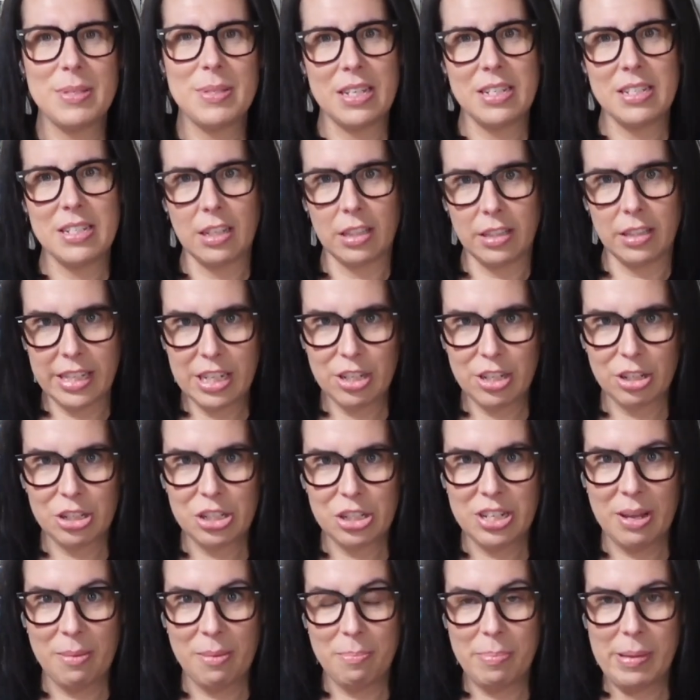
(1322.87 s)
into
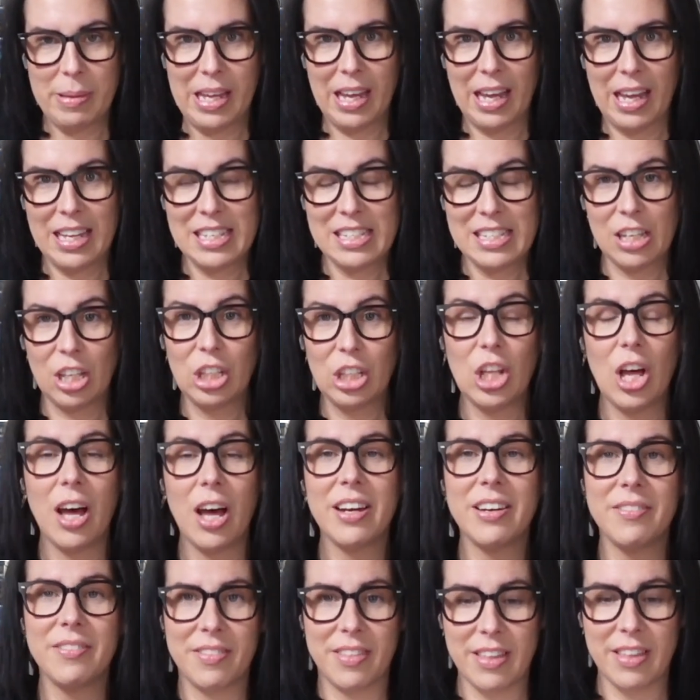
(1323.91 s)
leadership, because a
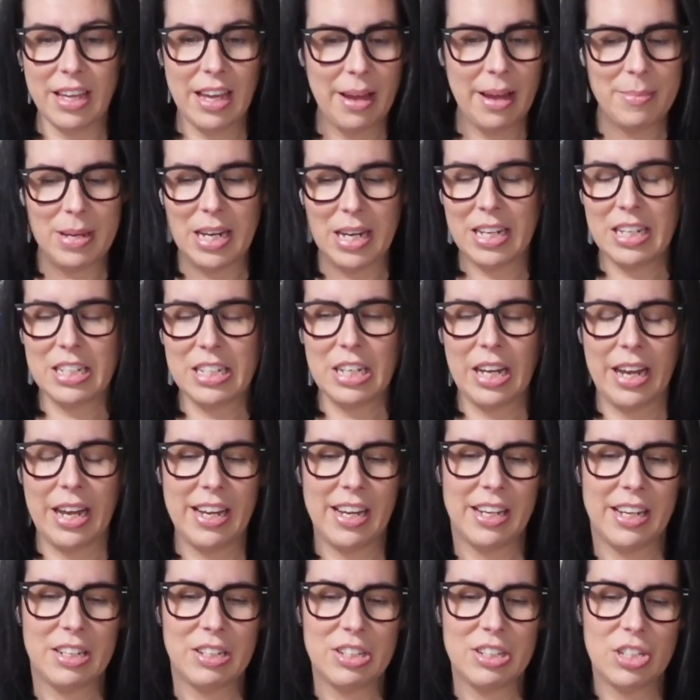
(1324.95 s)
lot of
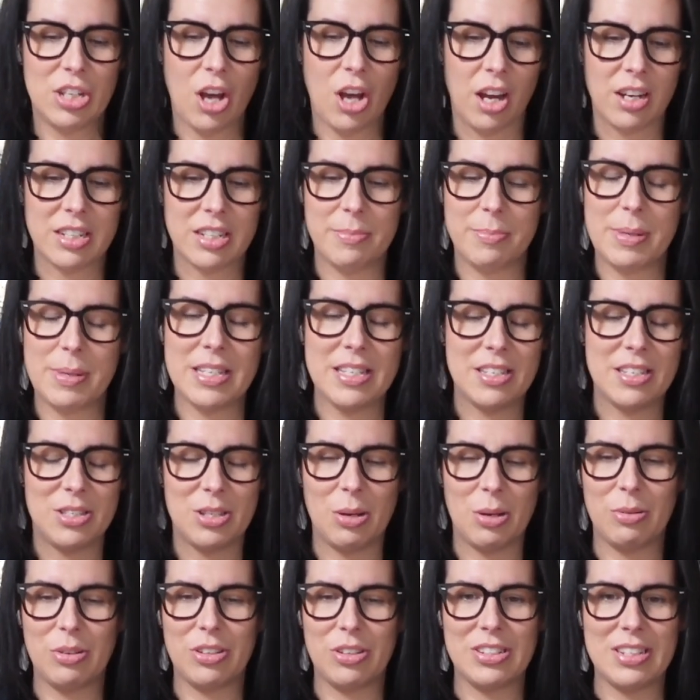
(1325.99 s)
I talk to business
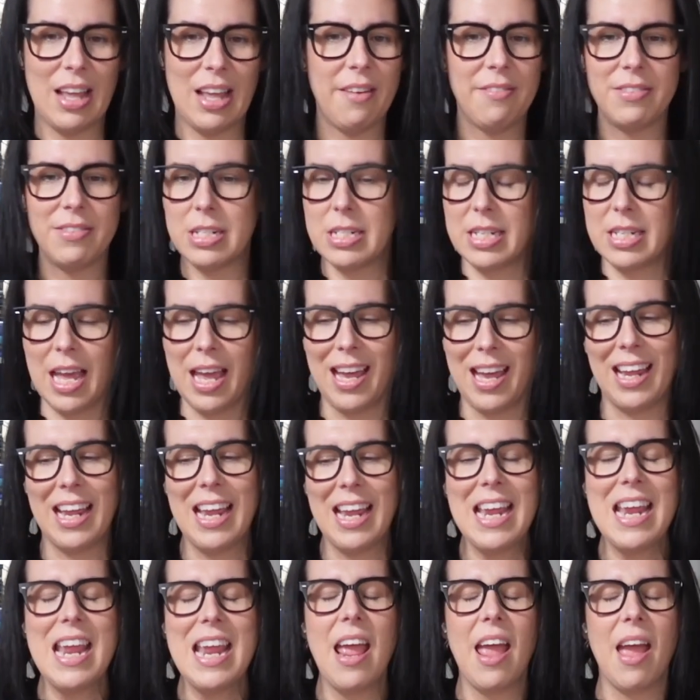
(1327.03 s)
owners every day,
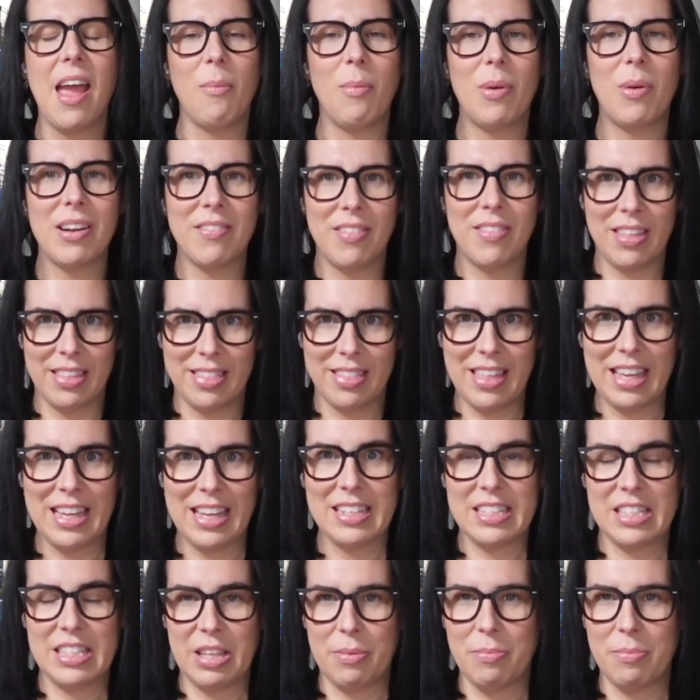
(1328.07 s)
and one of the
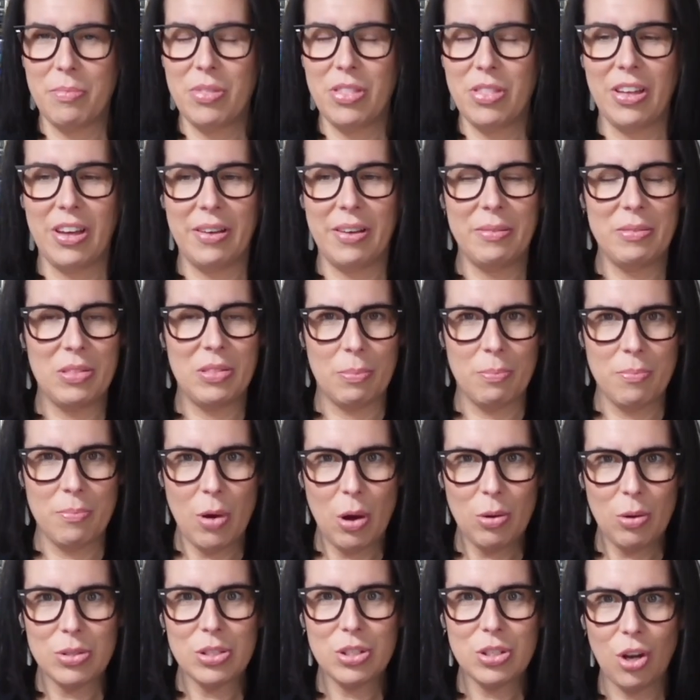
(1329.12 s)
things, the
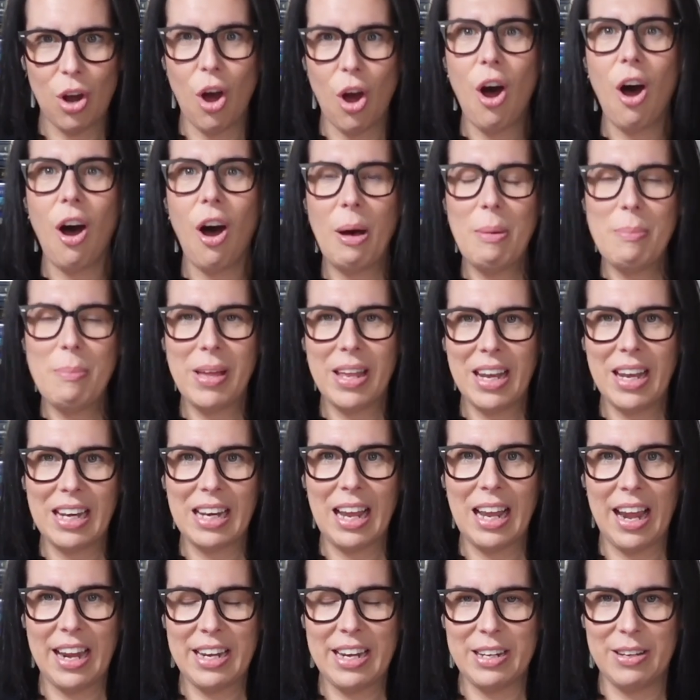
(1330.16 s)
most common
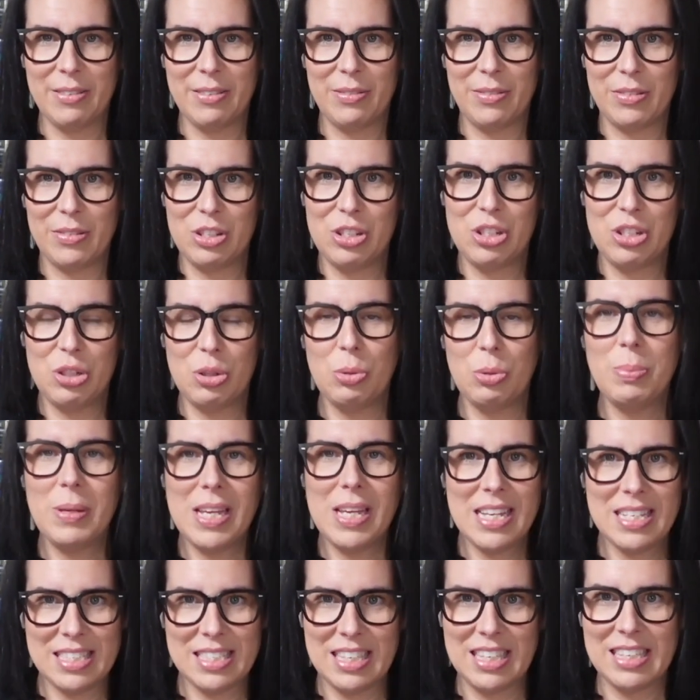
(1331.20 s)
kind of two
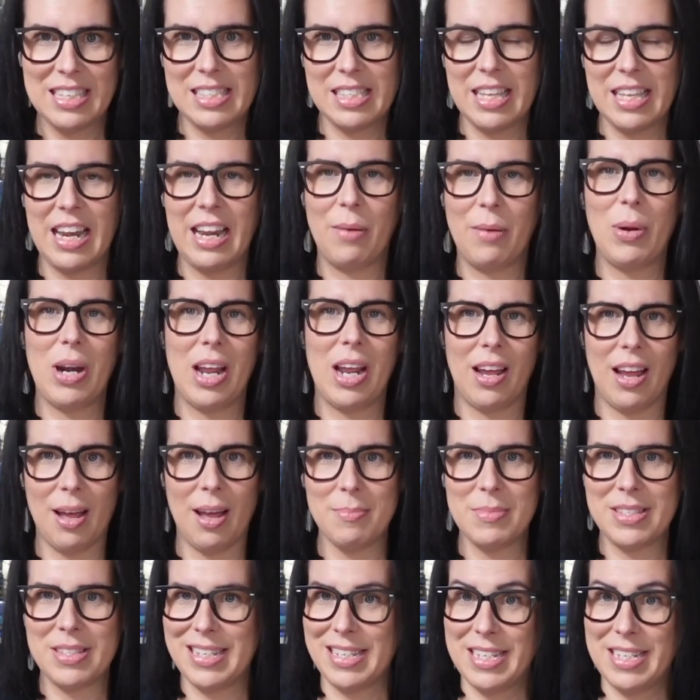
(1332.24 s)
pieces when it
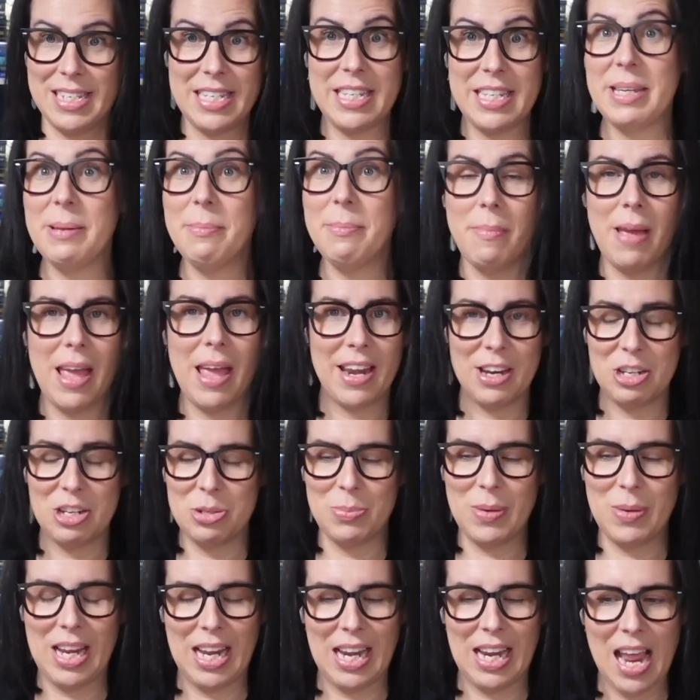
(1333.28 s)
comes to team
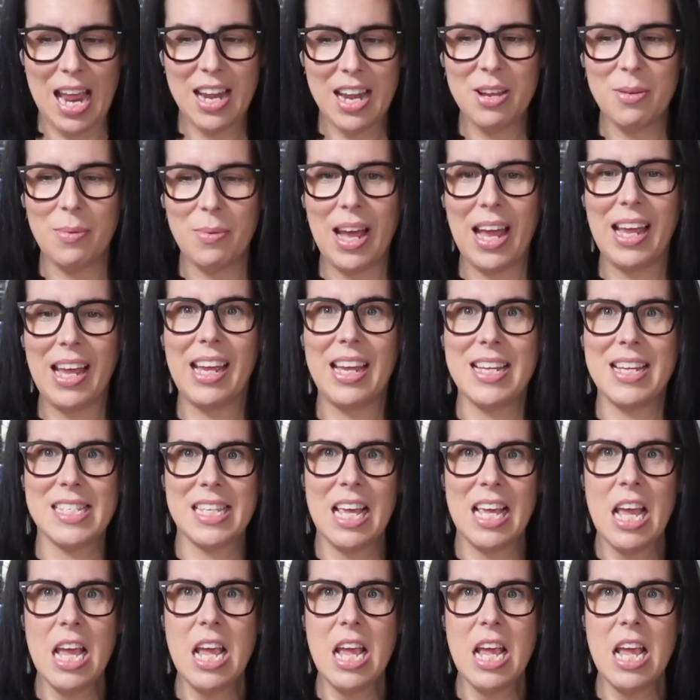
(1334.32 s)
management in any way is,